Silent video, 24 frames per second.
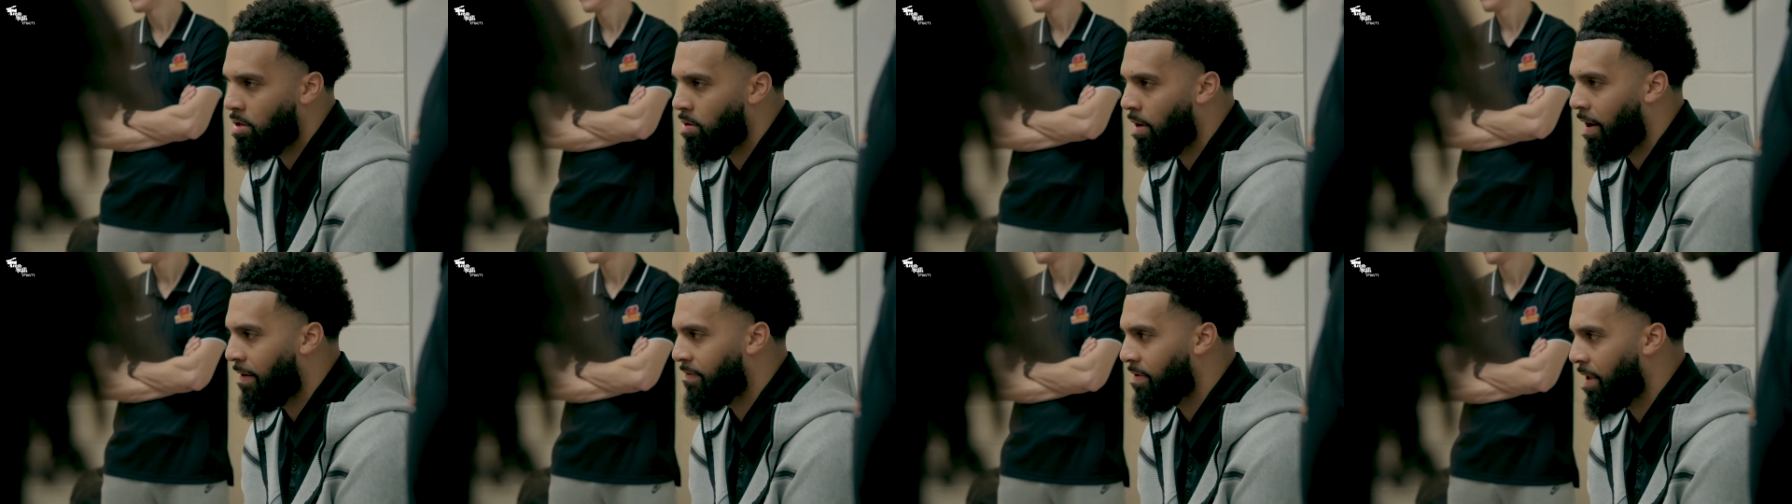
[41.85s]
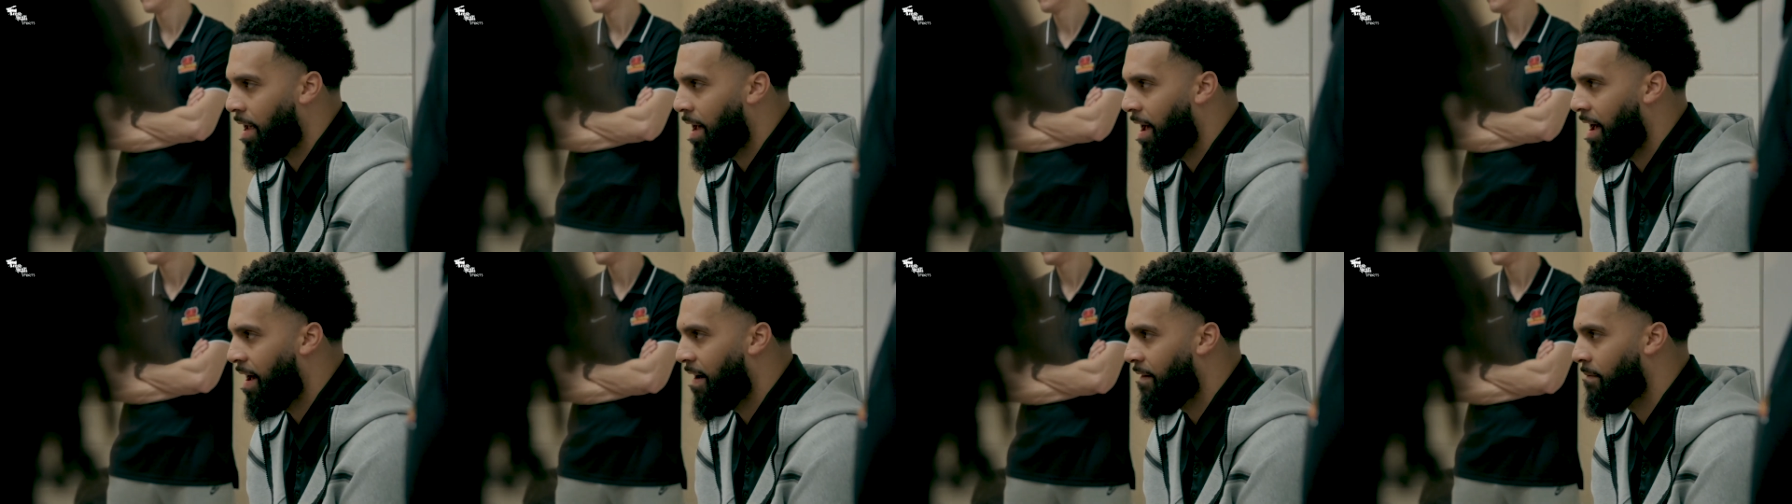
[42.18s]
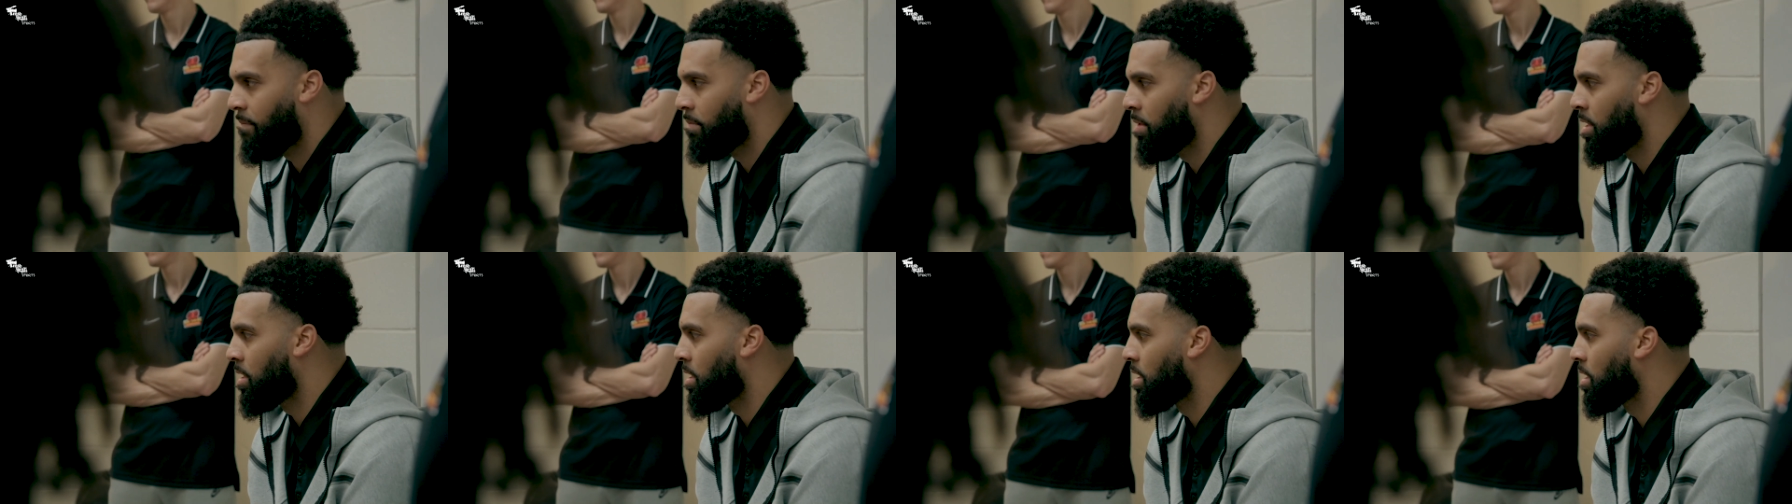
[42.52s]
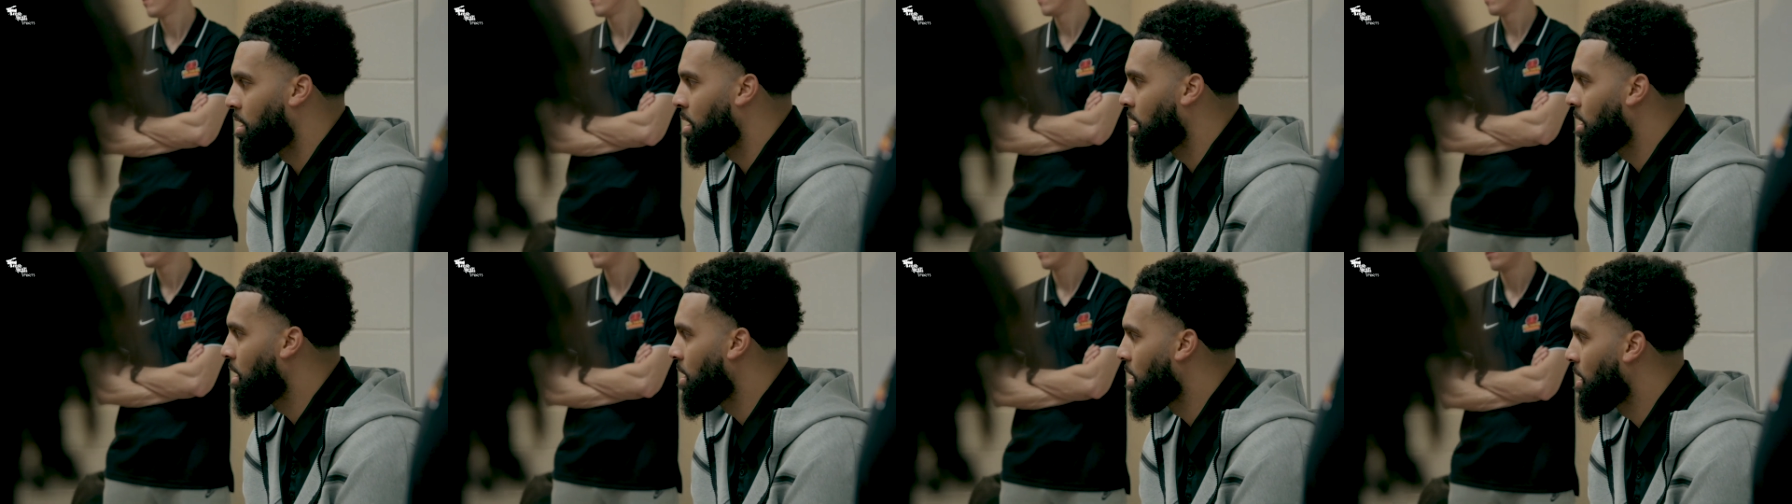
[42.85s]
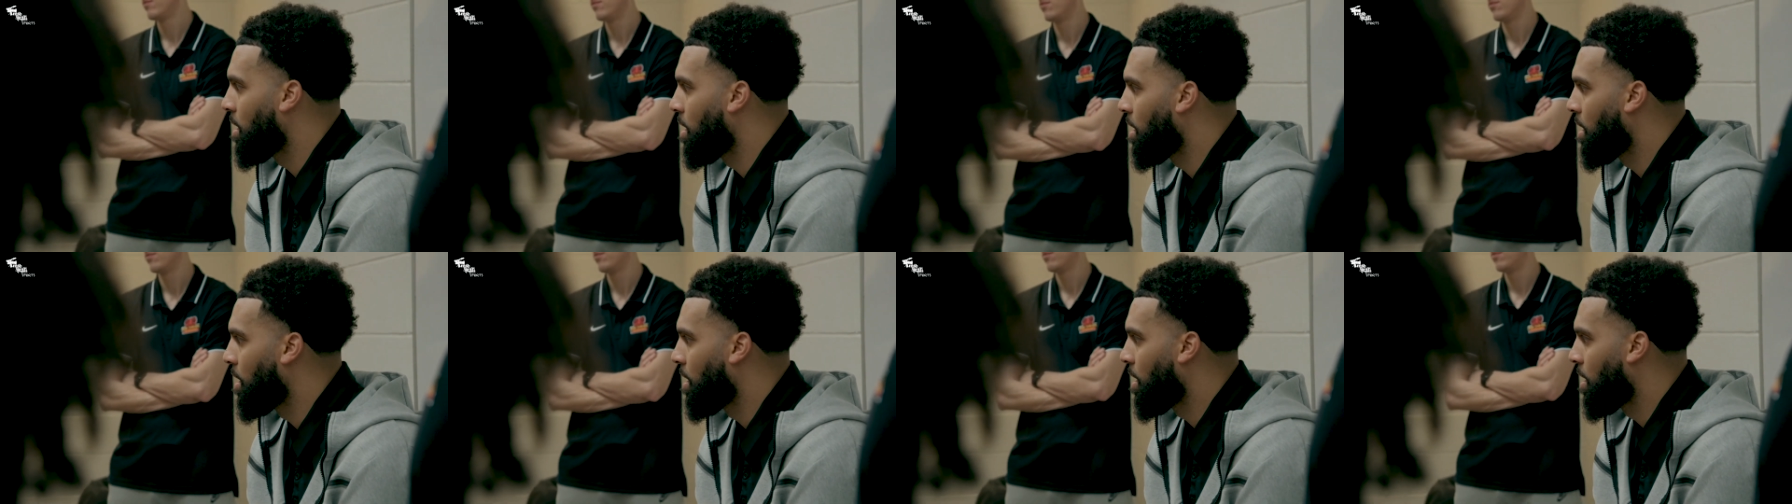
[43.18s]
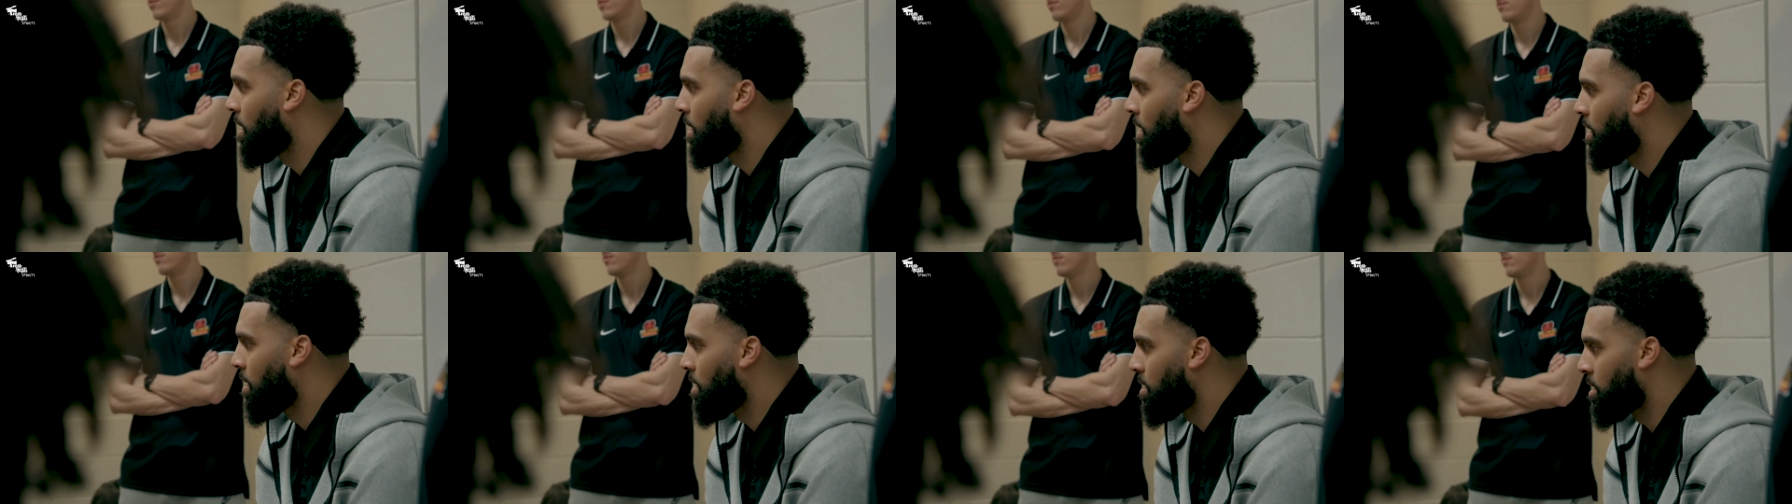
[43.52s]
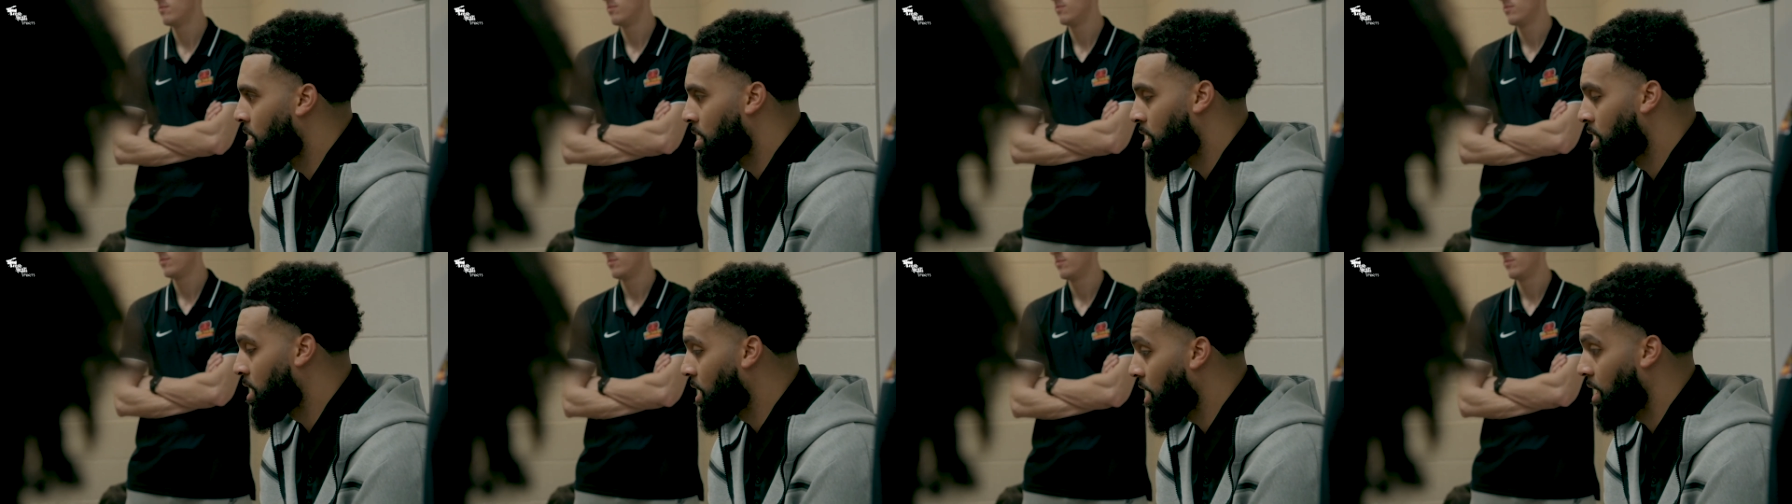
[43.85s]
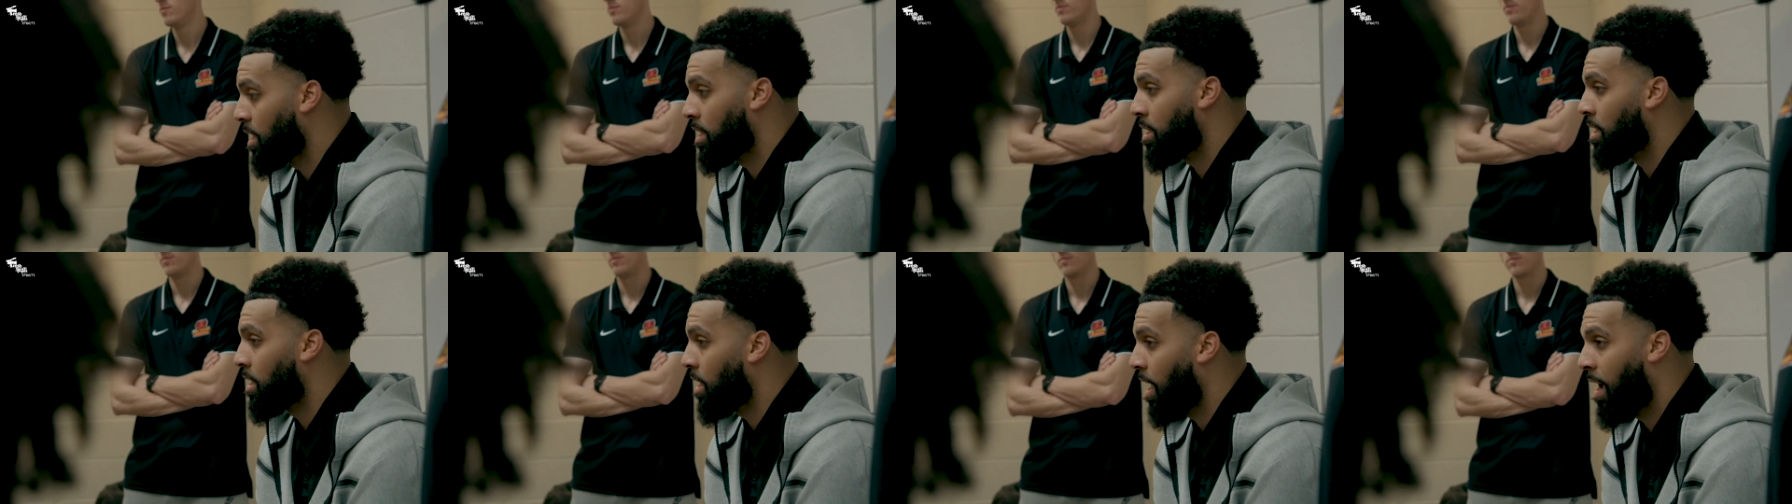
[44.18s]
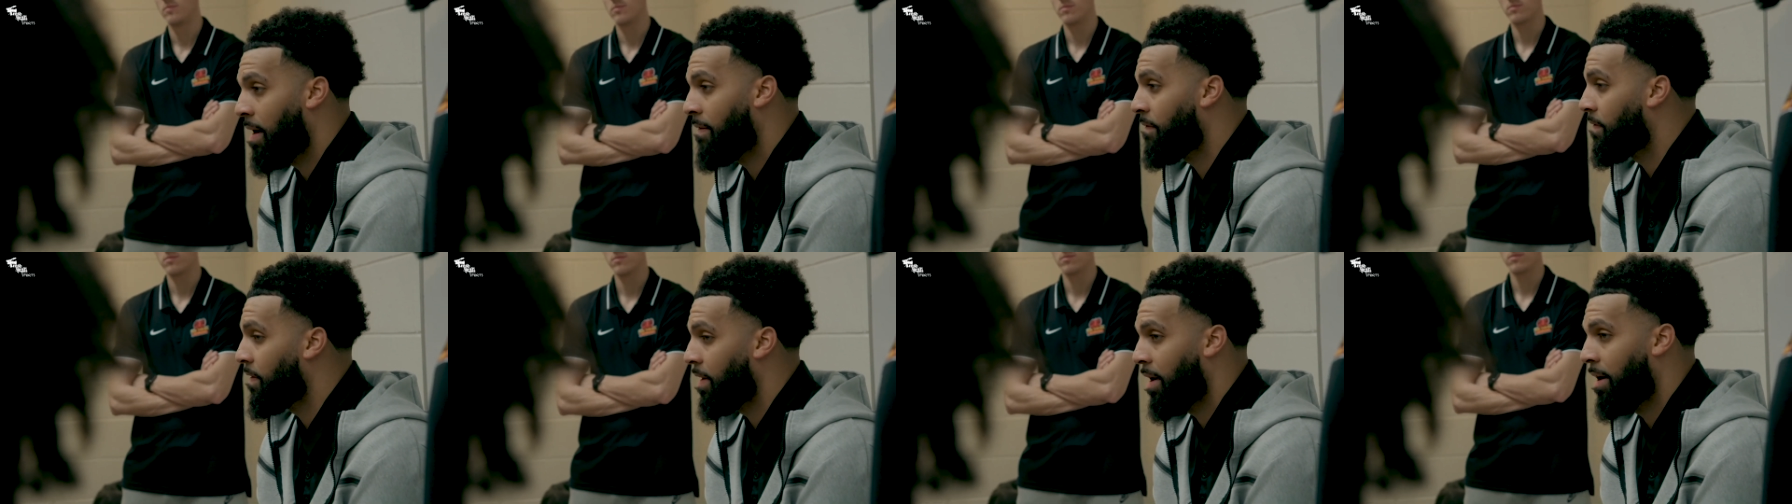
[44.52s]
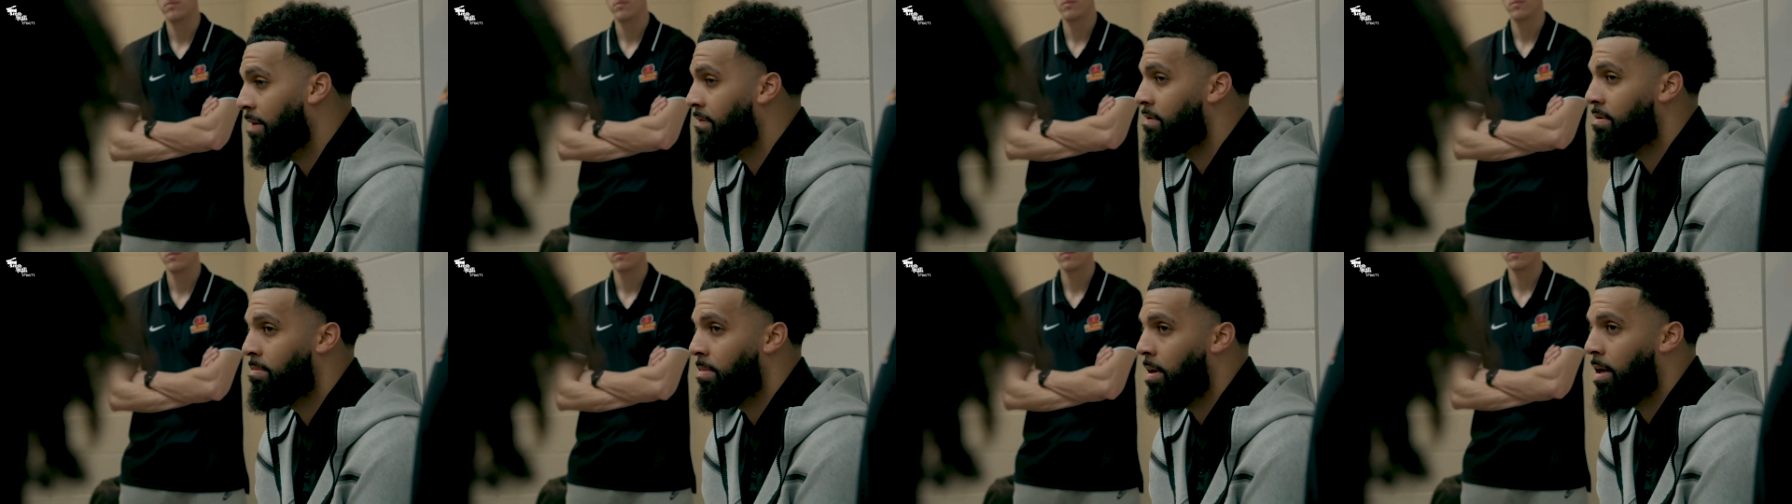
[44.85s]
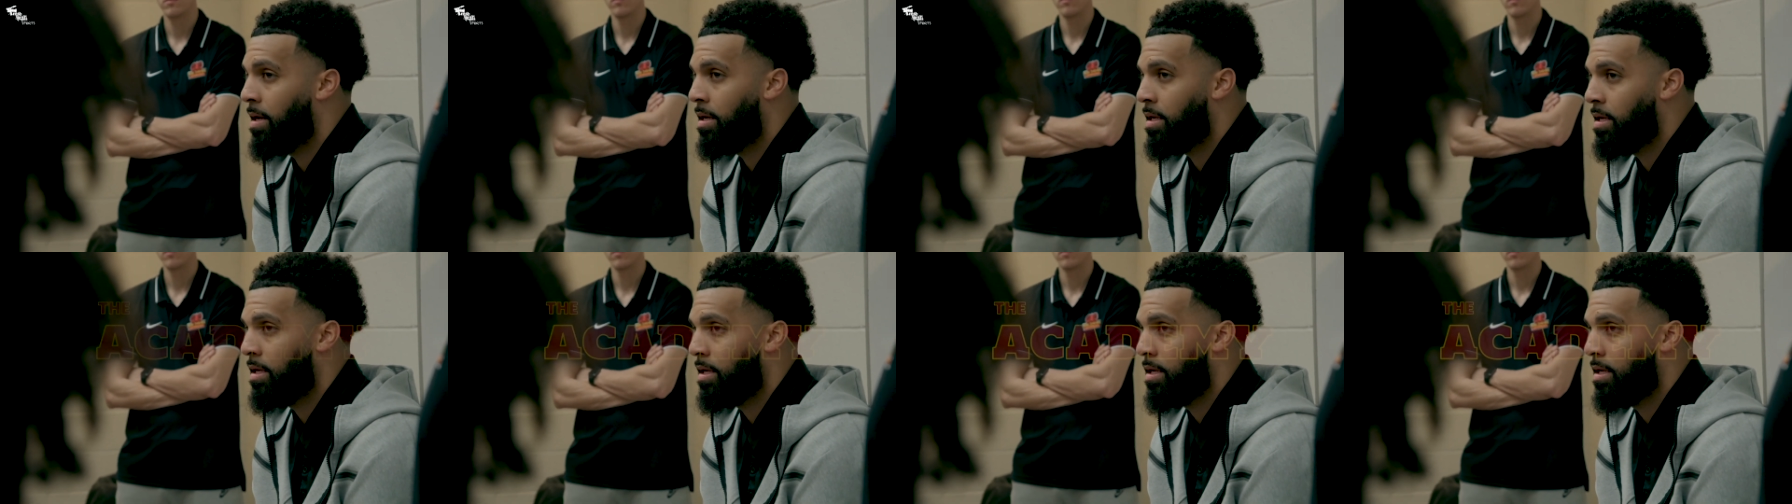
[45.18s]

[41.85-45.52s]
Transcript: you have to have mentally. This shit is not for everybody.